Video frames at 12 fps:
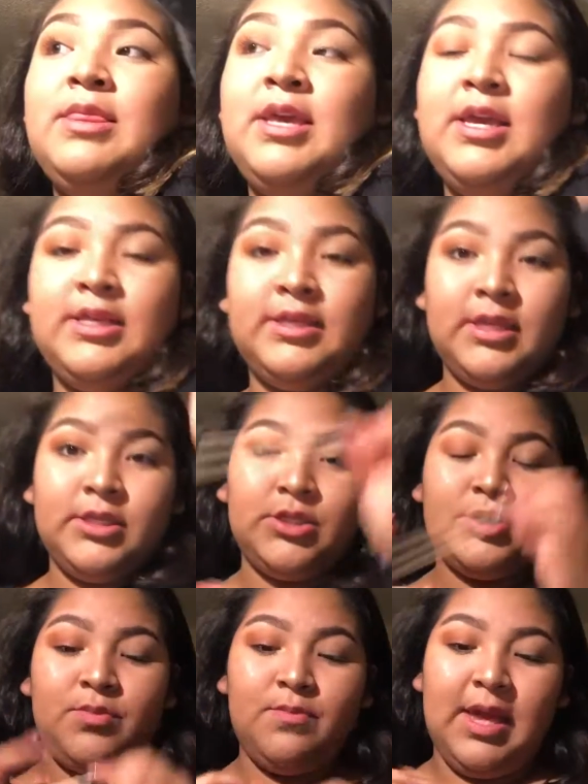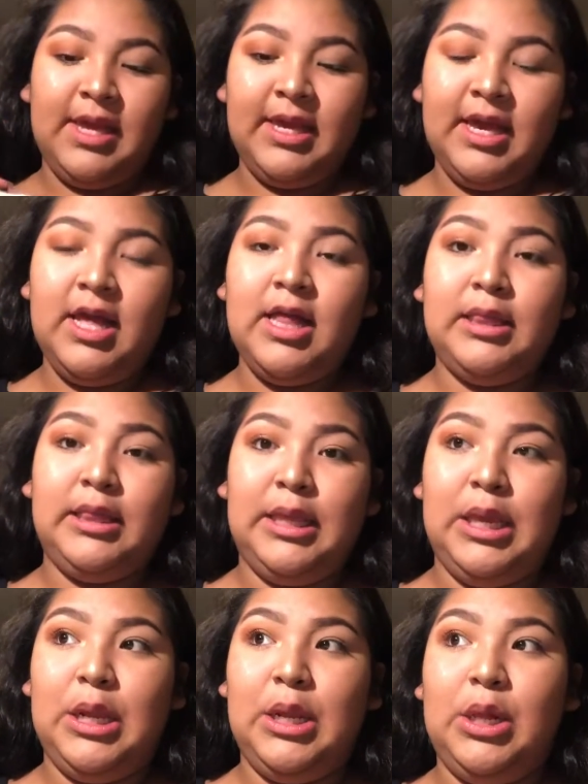And then to make it a
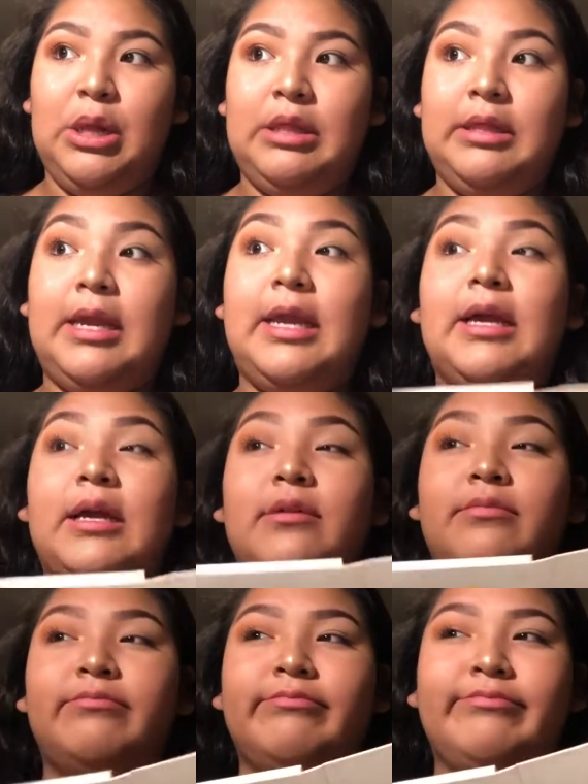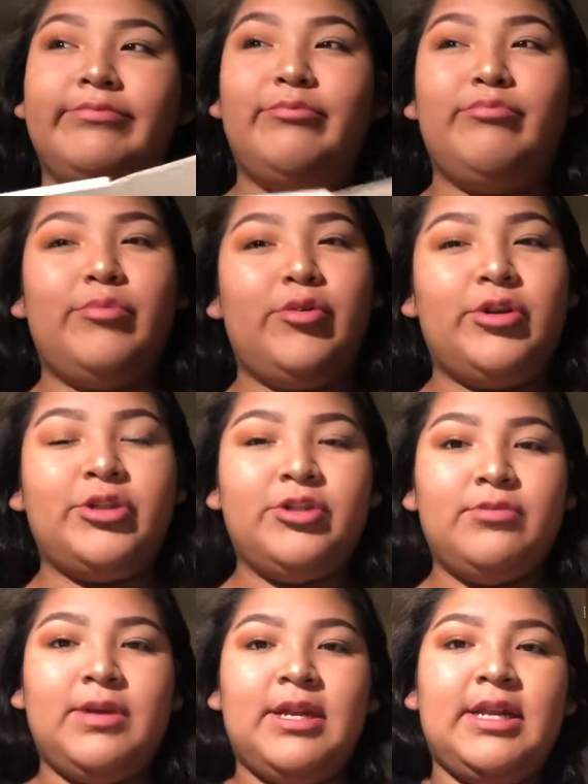little like more
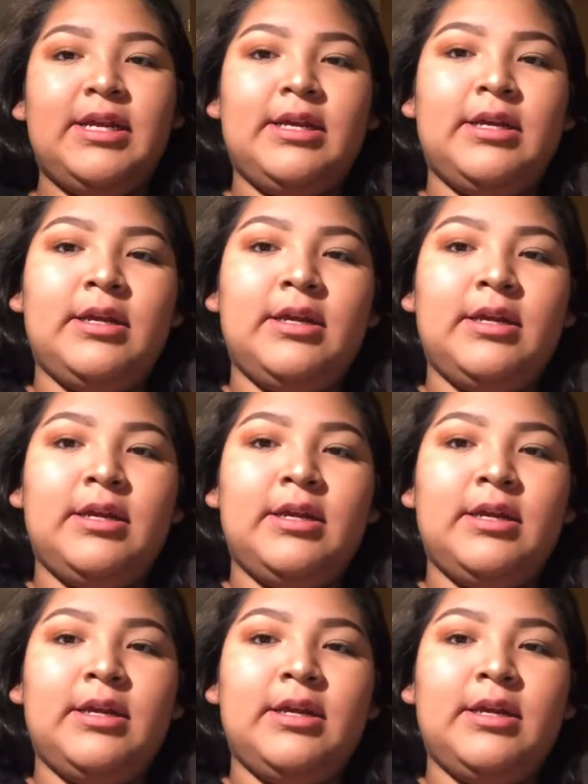dramatic,